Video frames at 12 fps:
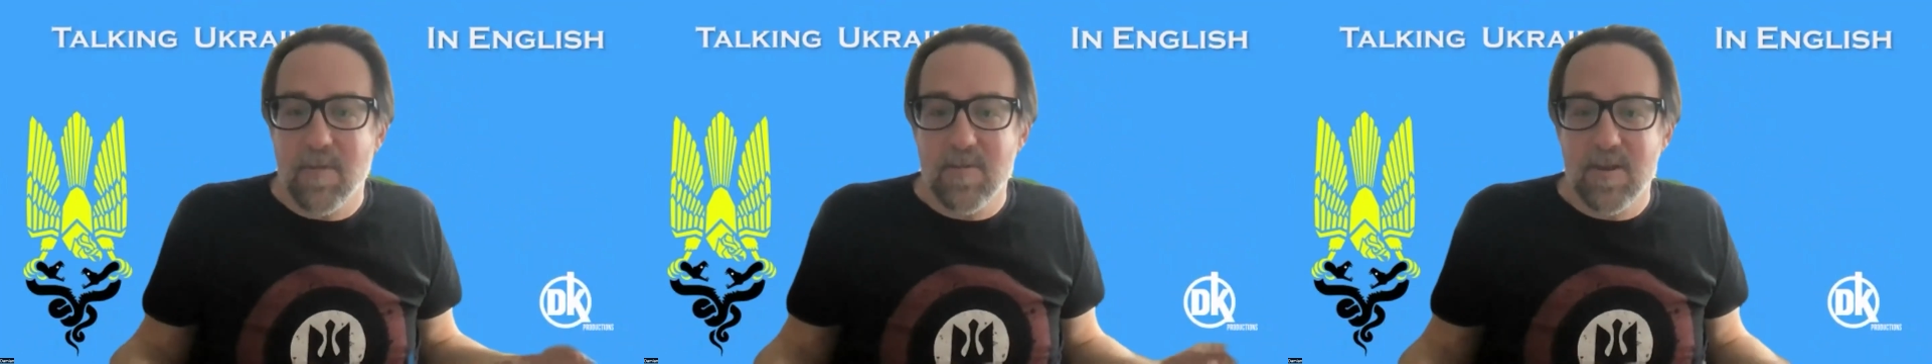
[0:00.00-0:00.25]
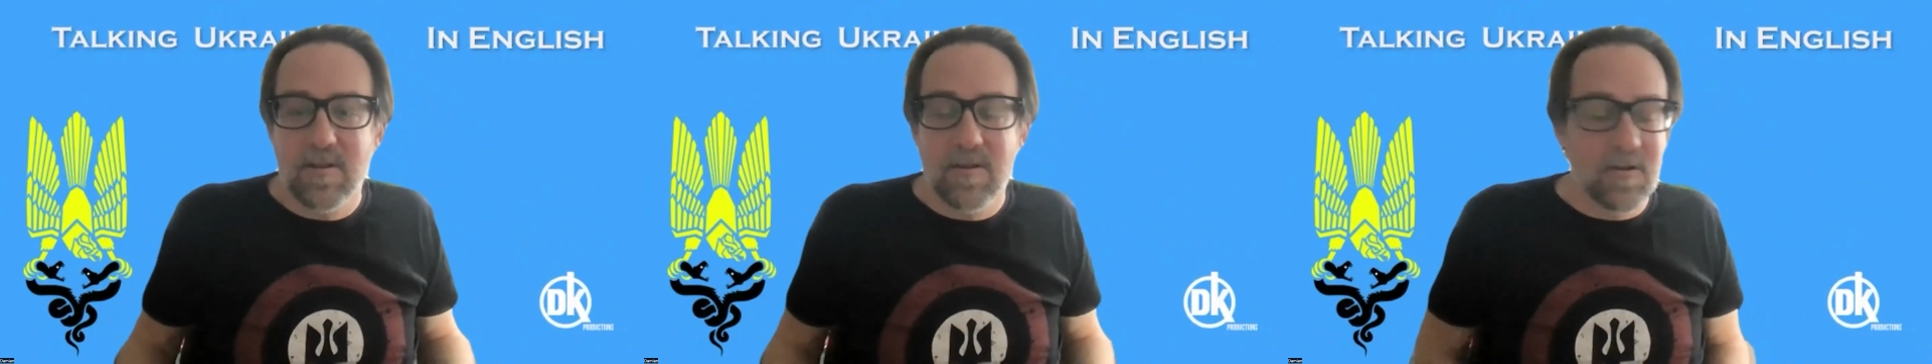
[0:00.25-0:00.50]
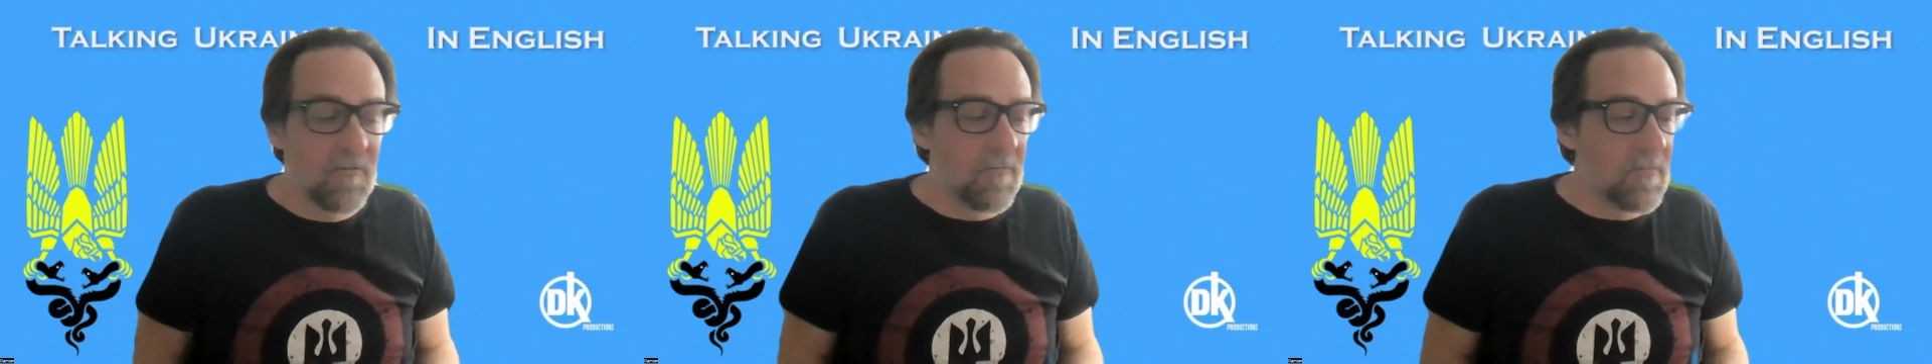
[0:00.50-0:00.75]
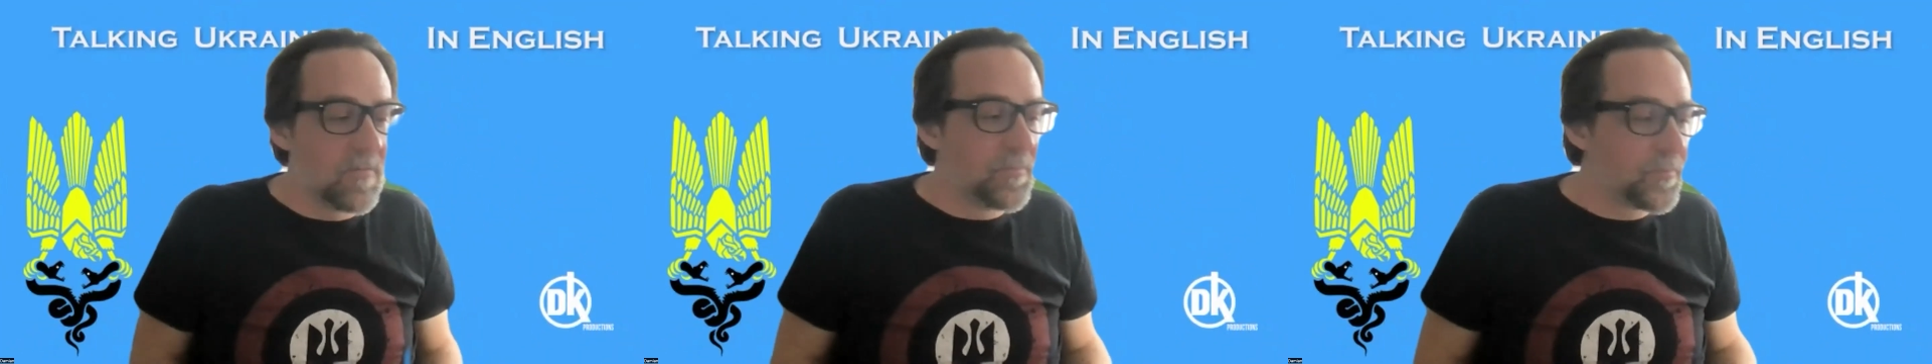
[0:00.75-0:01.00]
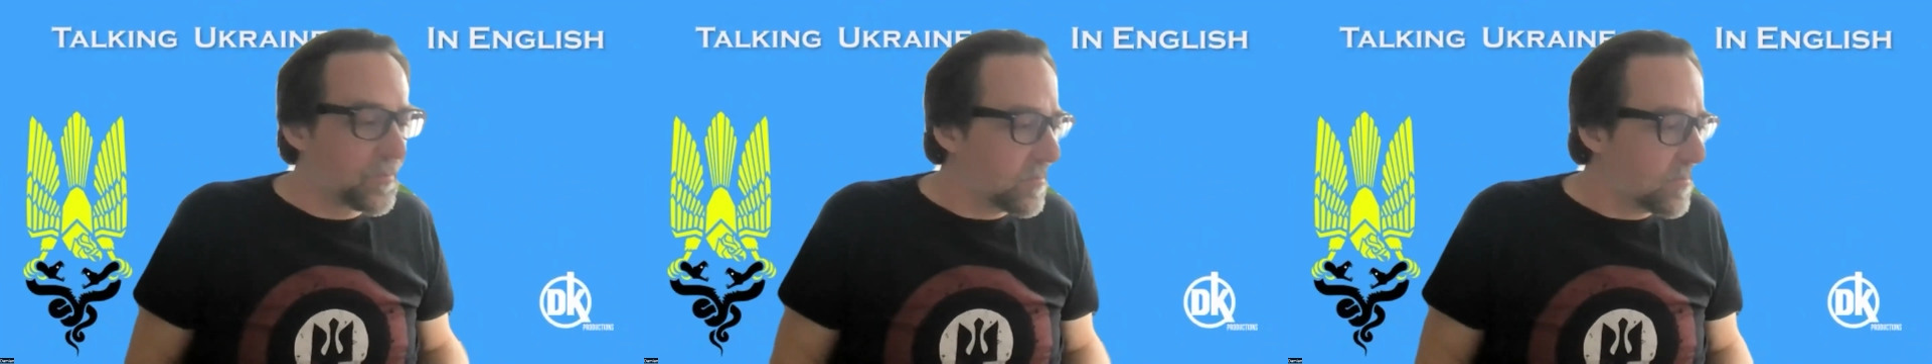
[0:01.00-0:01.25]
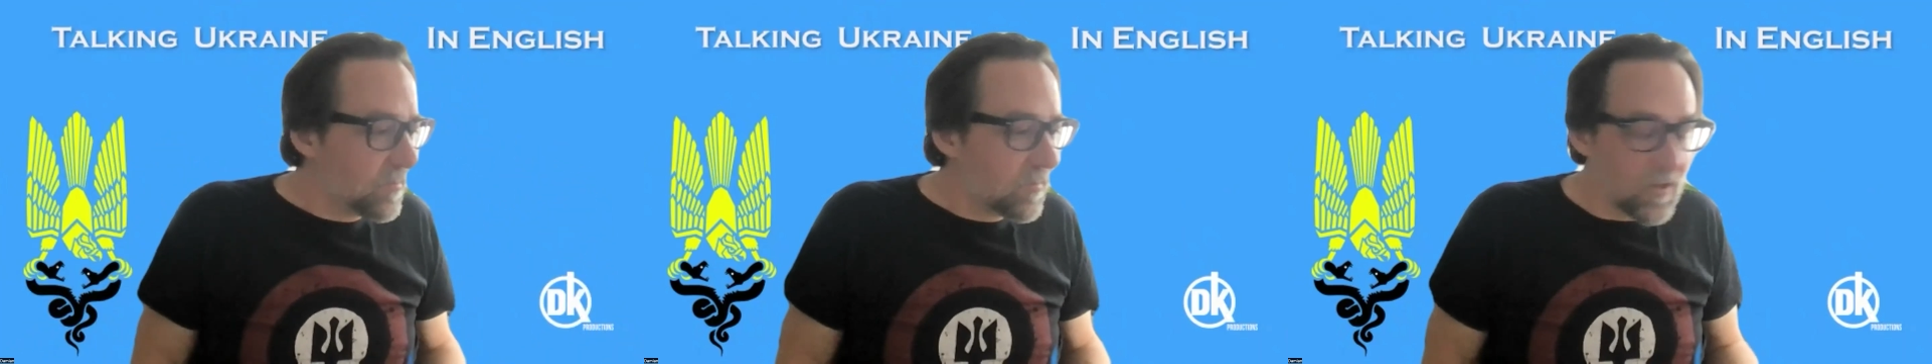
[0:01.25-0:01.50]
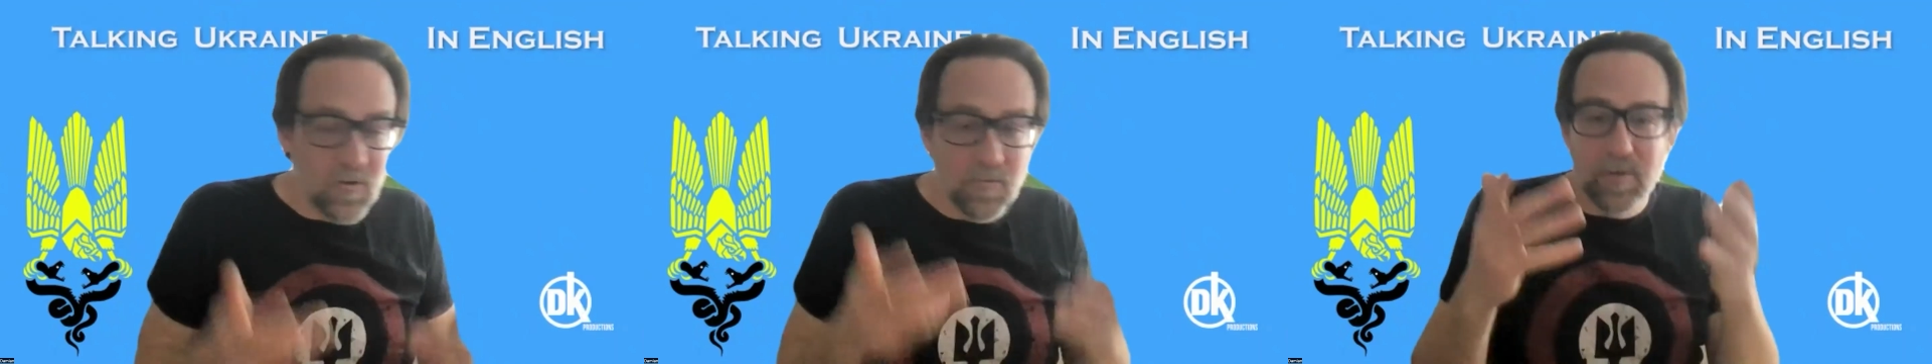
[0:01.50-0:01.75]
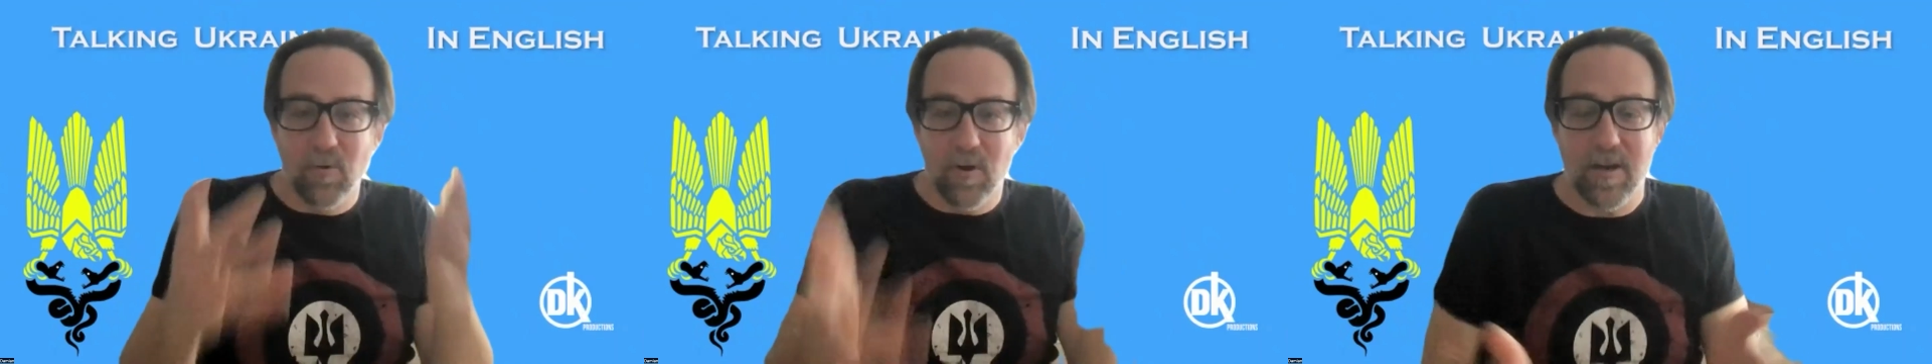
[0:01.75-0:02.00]
I mean, you've
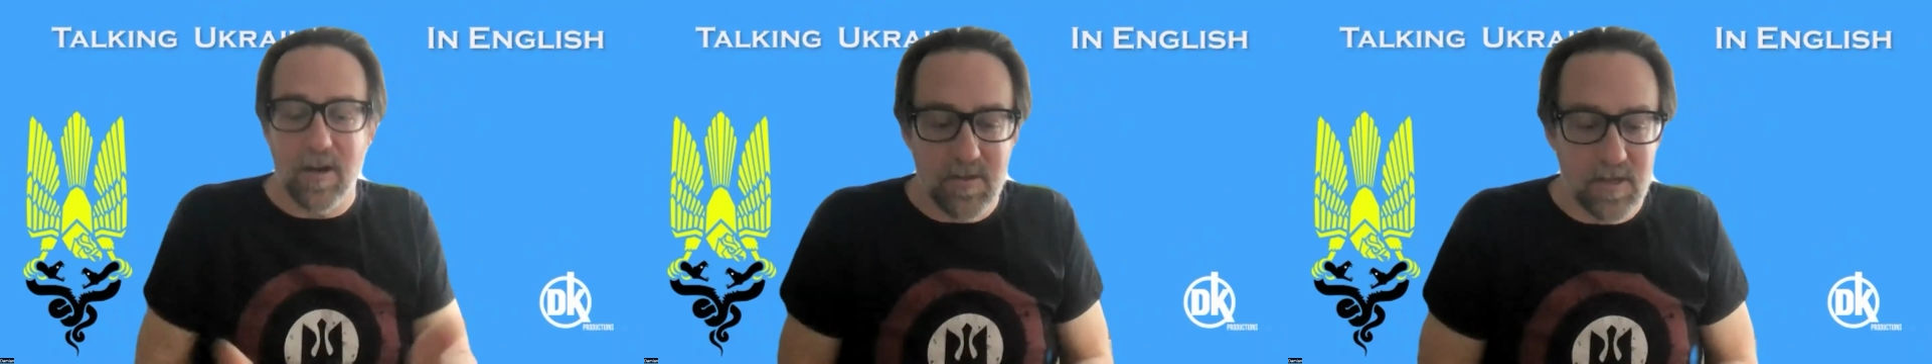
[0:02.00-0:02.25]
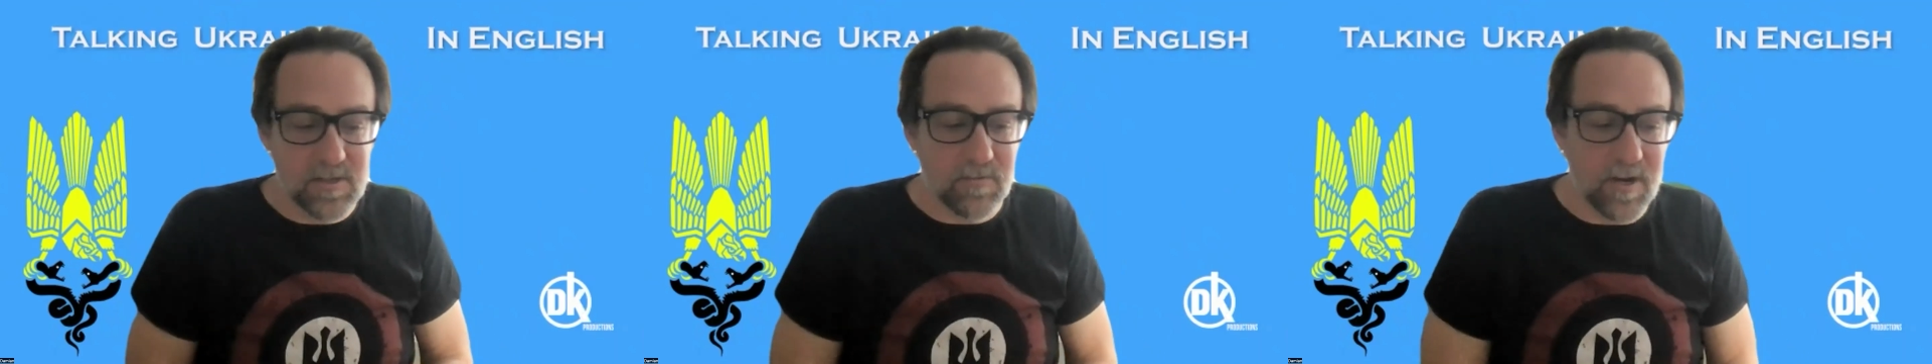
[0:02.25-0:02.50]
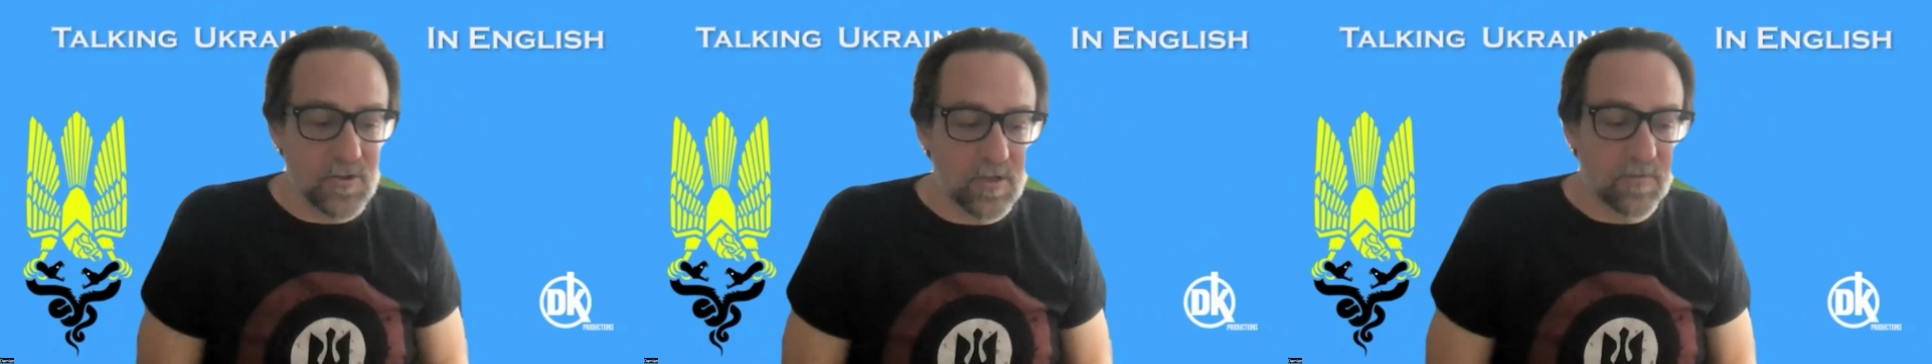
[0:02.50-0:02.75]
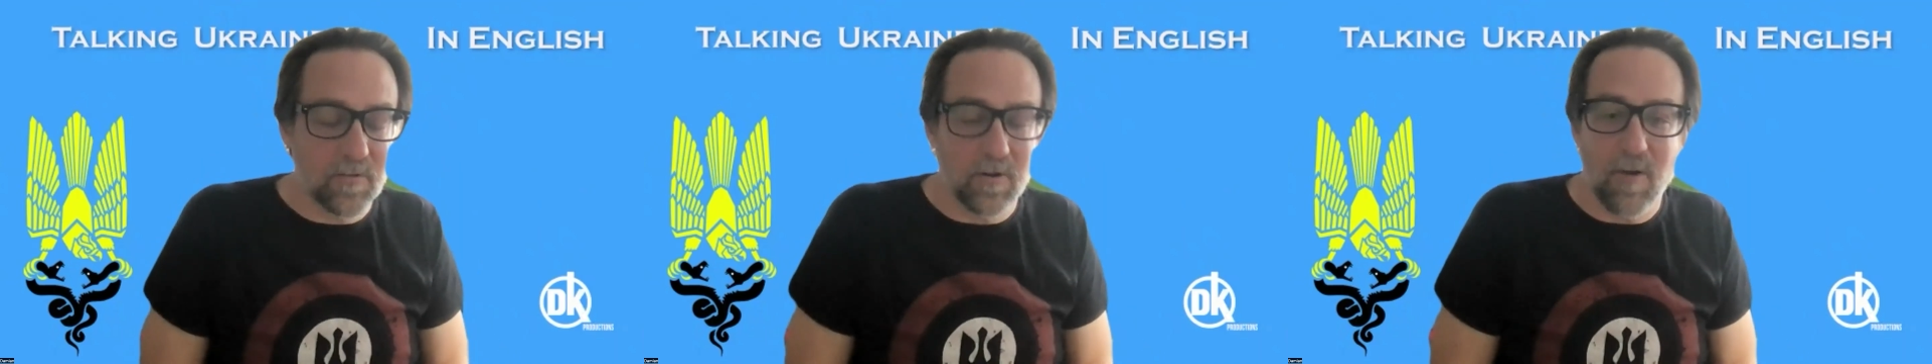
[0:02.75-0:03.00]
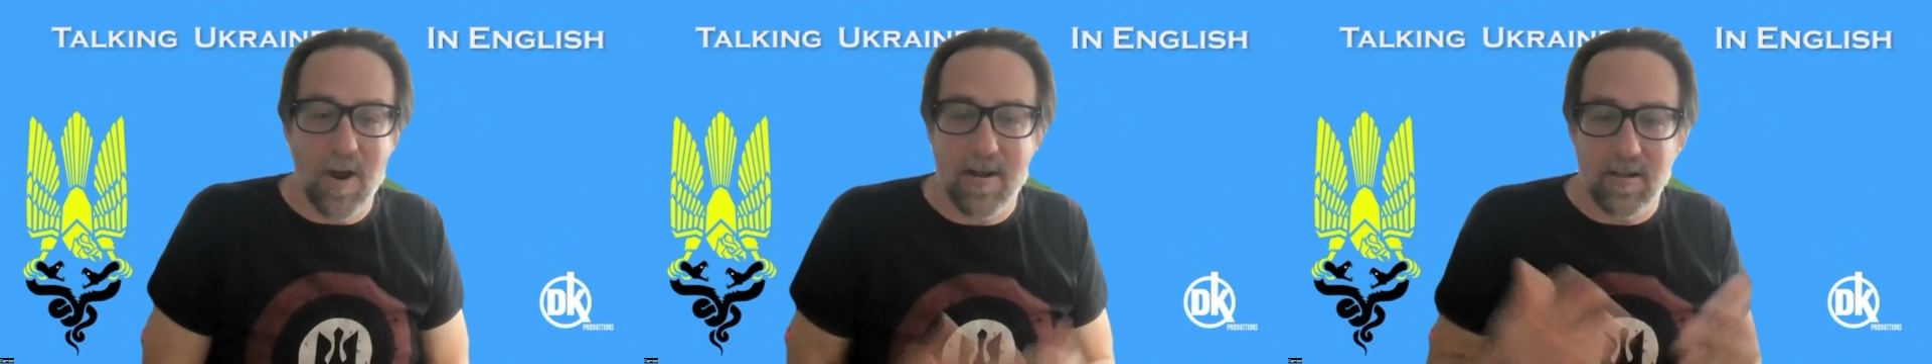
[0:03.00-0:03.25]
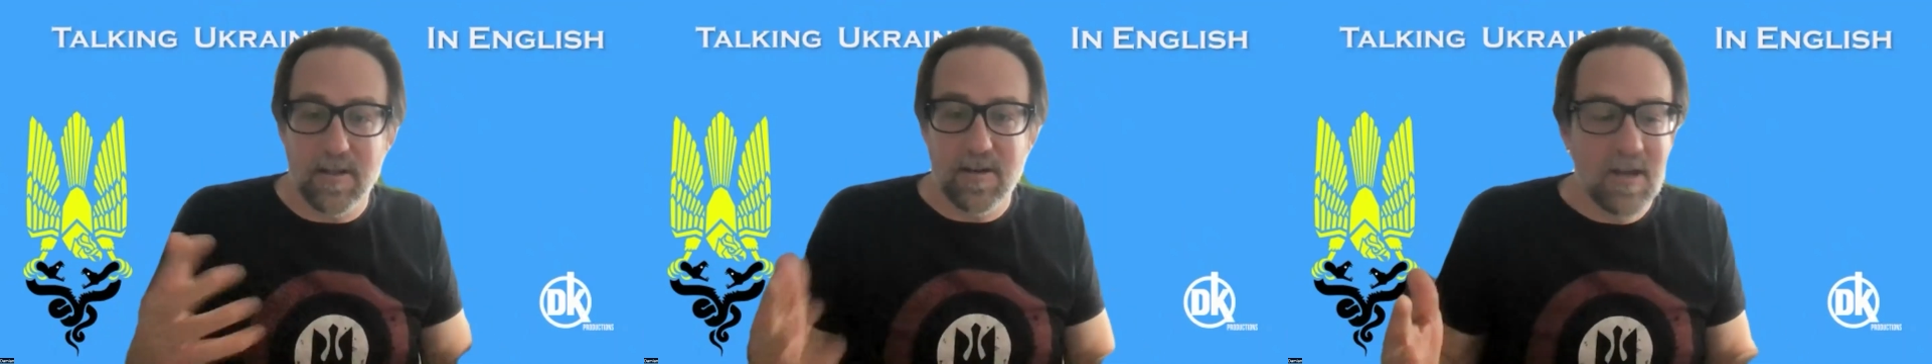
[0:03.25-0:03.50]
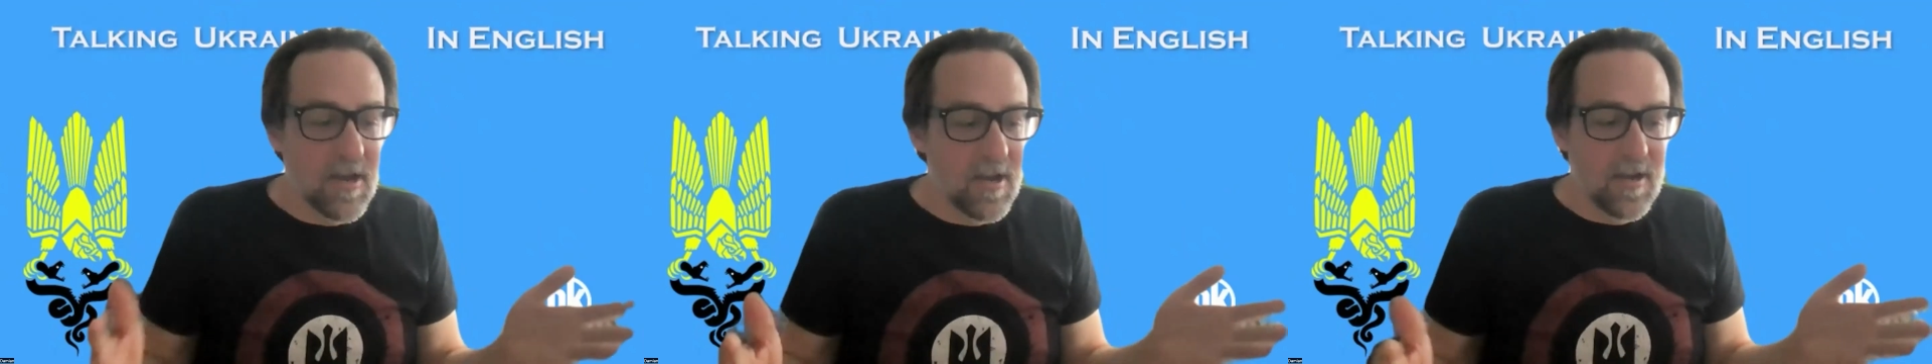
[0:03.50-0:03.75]
been working in this region for a while, and